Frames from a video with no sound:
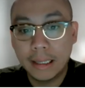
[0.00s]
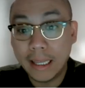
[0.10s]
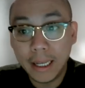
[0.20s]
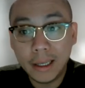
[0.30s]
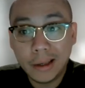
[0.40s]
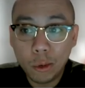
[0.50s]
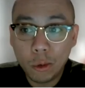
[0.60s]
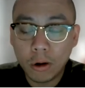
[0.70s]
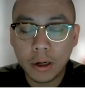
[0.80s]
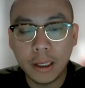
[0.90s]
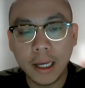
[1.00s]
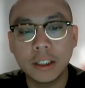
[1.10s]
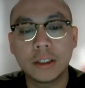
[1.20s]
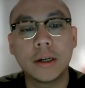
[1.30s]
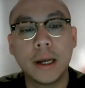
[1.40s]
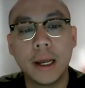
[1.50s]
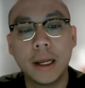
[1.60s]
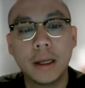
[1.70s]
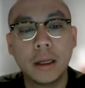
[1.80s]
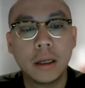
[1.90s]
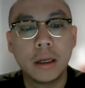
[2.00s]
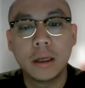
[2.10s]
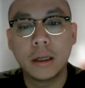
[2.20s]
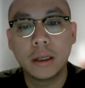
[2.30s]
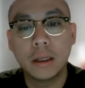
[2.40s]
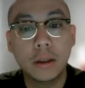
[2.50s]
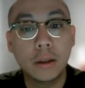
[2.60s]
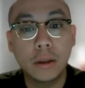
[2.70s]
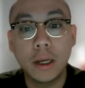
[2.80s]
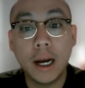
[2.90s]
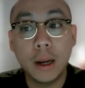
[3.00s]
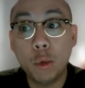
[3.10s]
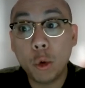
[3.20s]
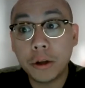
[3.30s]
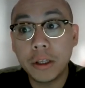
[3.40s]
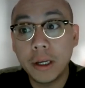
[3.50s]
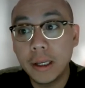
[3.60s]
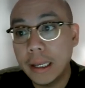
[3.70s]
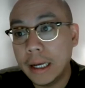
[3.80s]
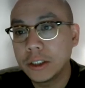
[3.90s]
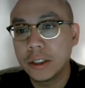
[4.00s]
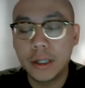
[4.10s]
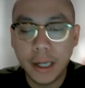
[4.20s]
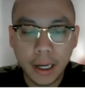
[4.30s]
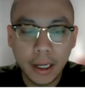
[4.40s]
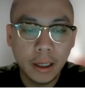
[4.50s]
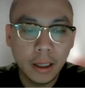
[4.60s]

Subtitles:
Did you work yesterday? I worked yesterday.